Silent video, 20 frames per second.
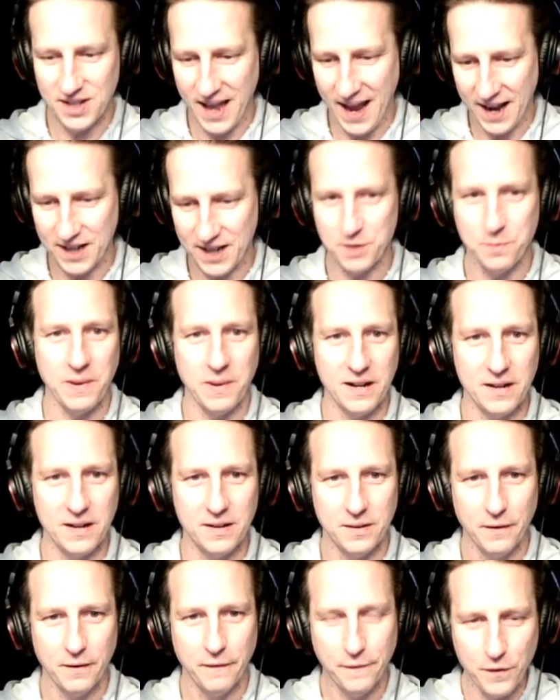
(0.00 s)
there has
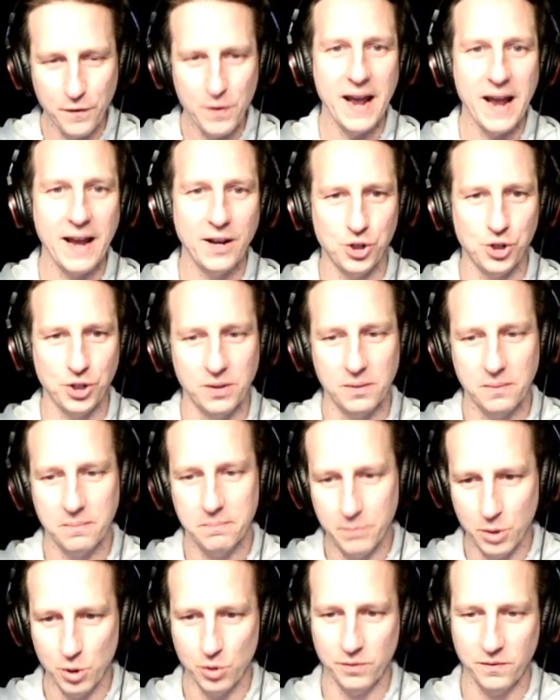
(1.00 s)
been free agent
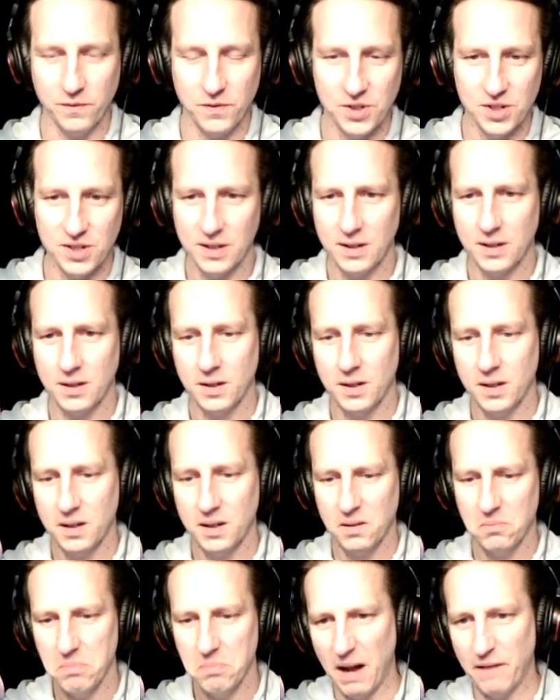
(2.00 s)
moves.
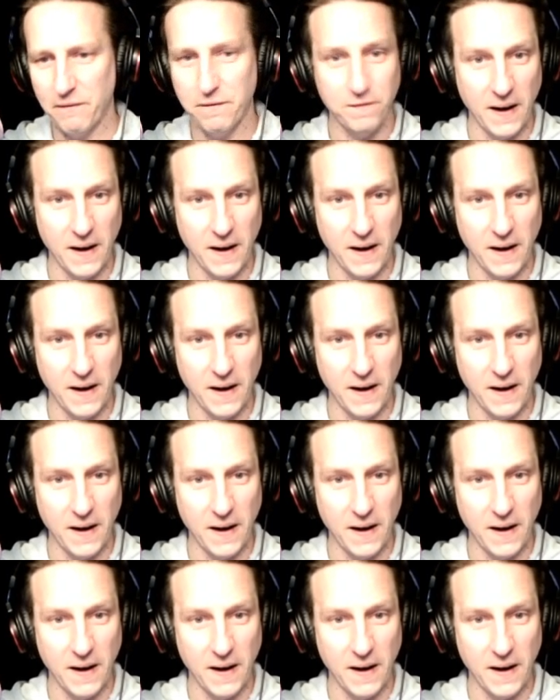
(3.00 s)
And